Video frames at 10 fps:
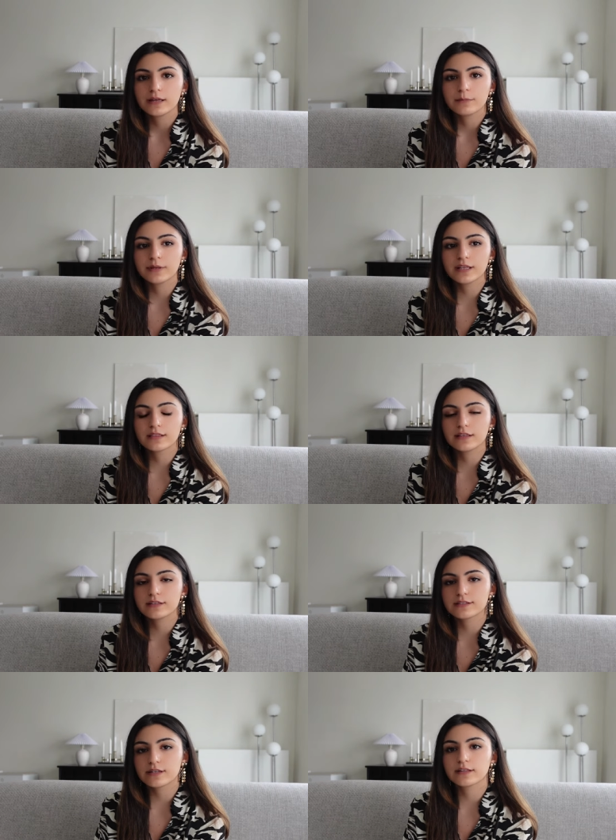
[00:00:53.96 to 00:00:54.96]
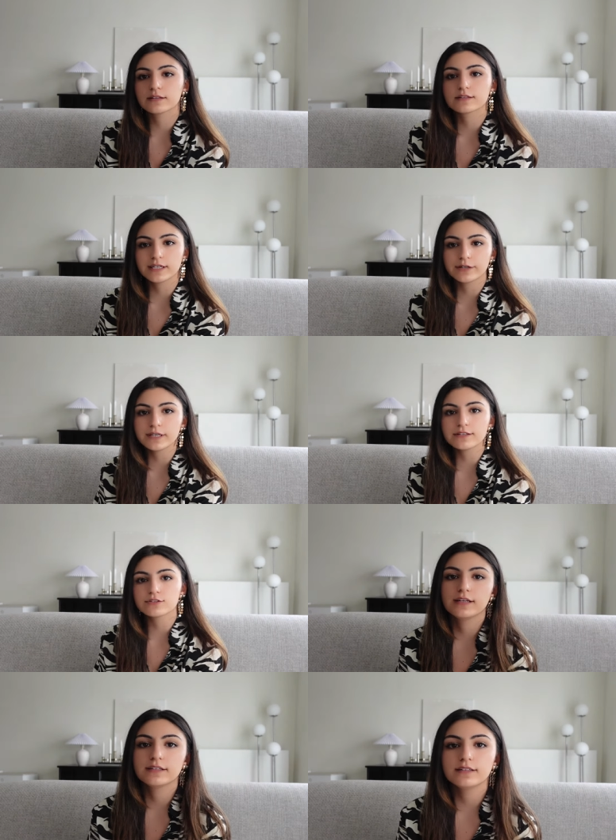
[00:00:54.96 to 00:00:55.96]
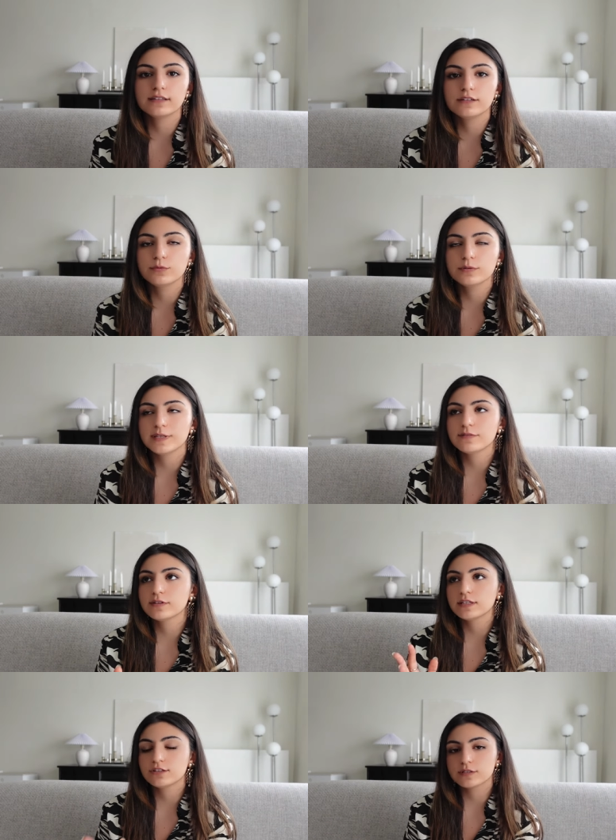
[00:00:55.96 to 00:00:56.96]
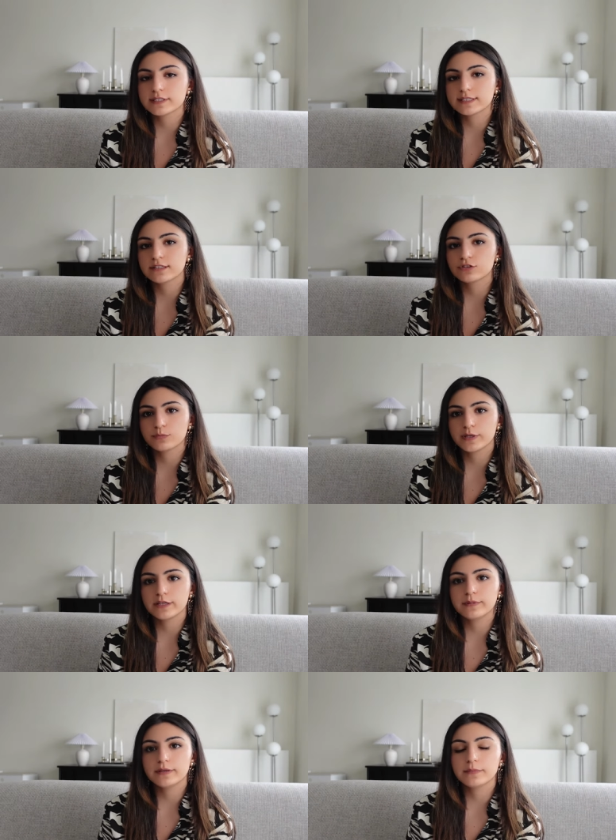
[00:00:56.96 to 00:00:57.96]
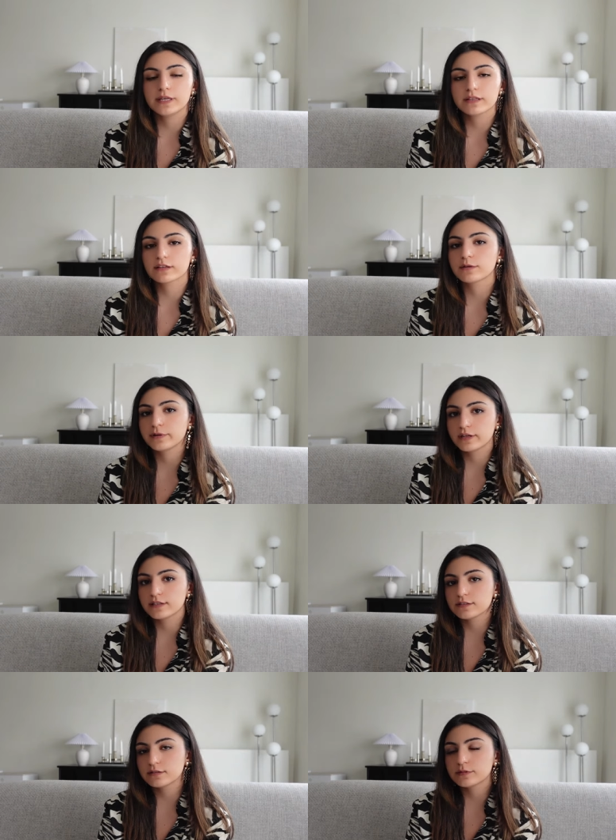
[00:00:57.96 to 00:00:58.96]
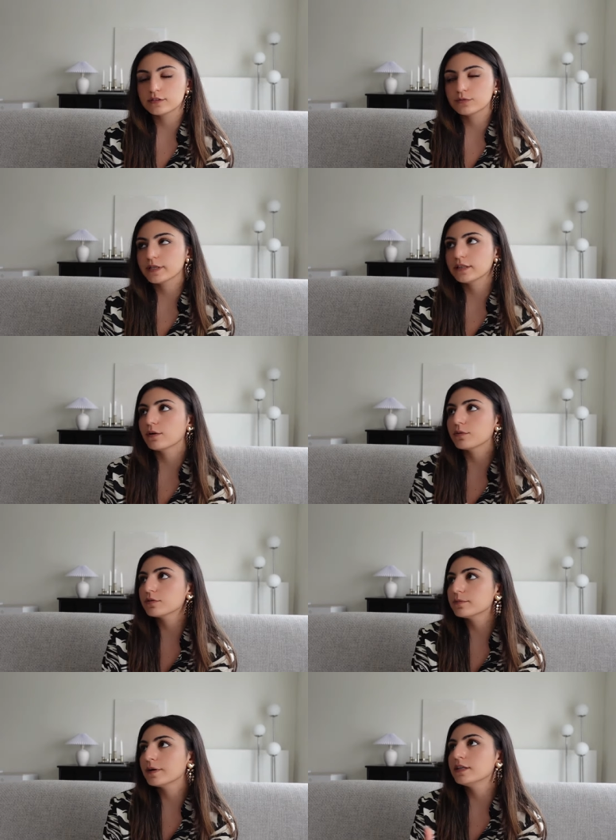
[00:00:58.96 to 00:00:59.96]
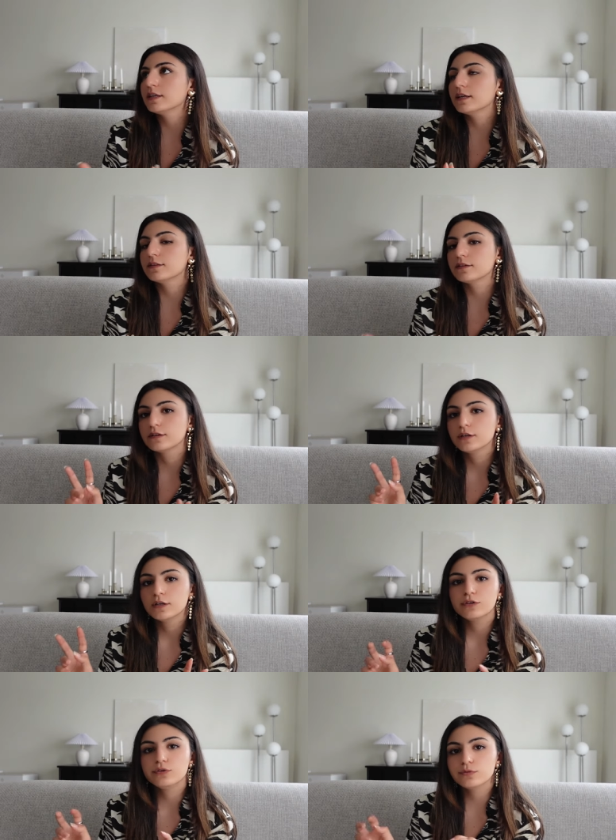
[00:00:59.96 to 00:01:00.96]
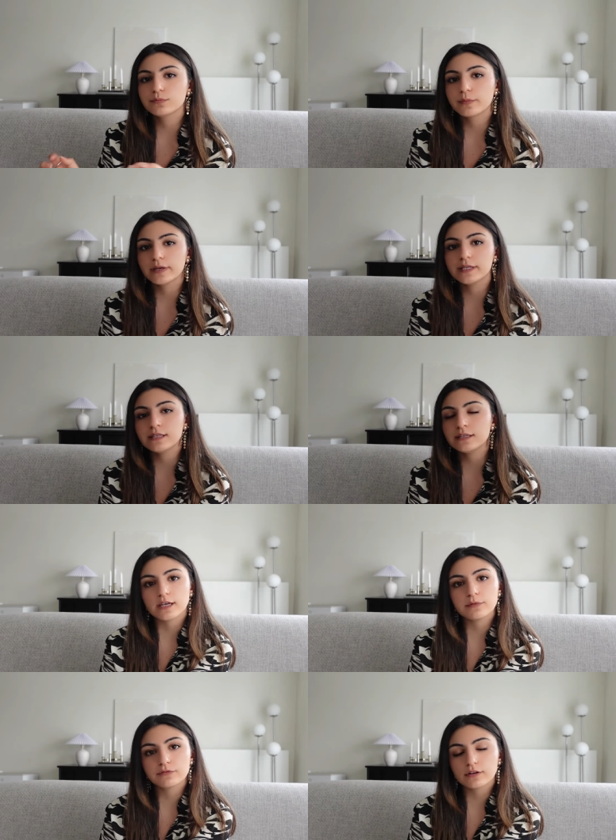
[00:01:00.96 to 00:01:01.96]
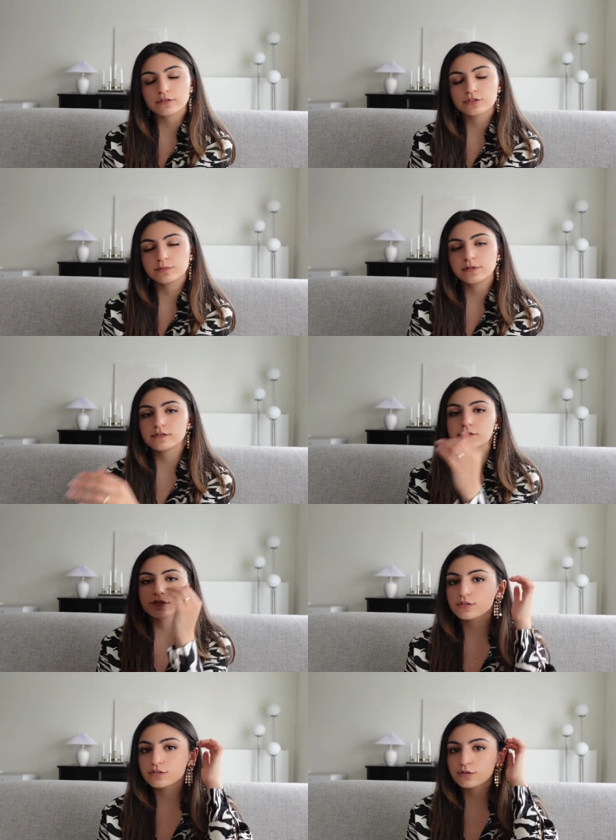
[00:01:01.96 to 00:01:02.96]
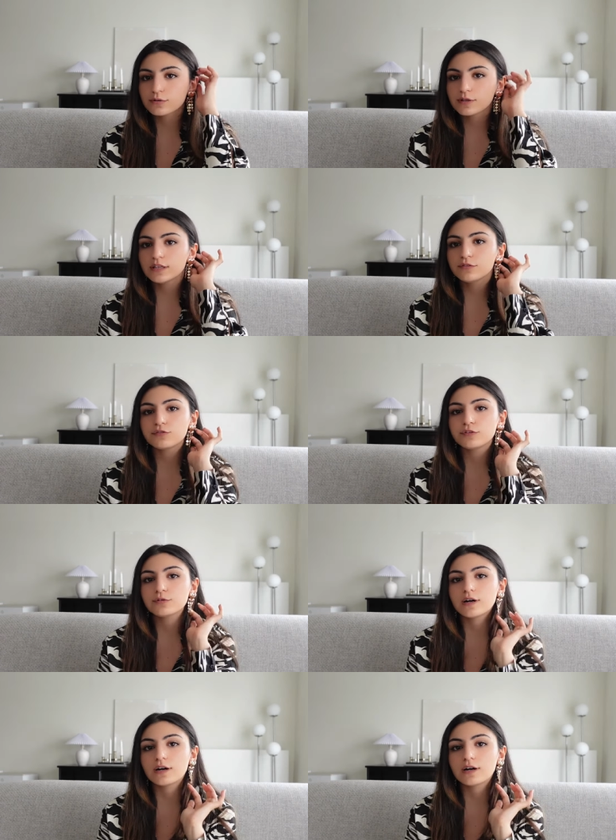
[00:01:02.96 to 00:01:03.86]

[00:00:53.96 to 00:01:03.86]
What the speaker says: make this a little series, and it would be even interesting to maybe make the comparison between the old money and the new money type of customers. So if you